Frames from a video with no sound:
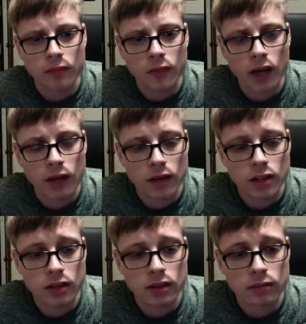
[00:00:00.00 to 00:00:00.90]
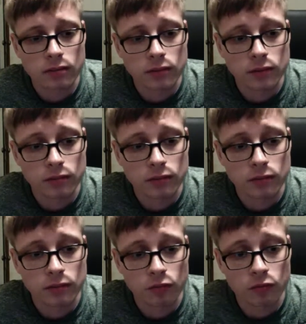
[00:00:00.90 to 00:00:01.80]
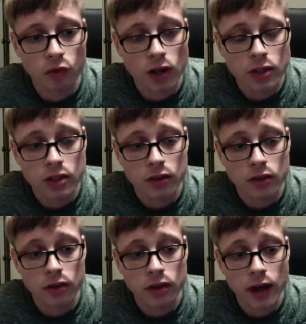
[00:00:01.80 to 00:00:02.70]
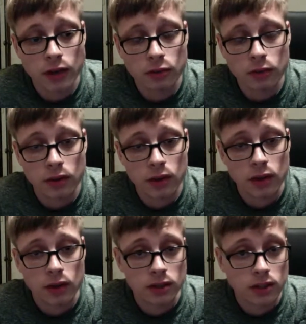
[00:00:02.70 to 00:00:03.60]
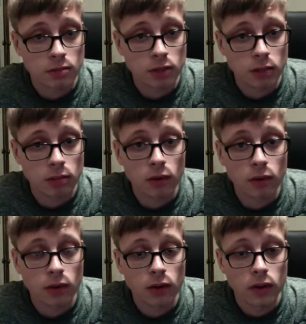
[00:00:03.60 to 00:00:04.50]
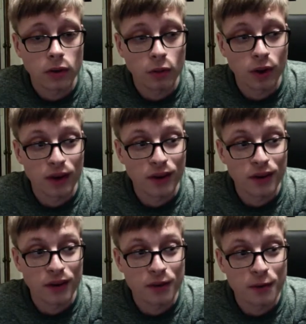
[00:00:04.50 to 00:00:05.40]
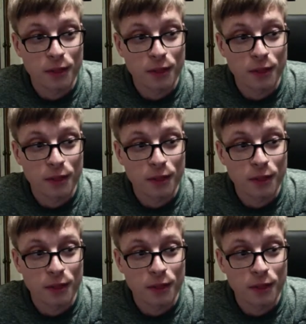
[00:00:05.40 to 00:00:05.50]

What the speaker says: I've actually watched the third act with some people where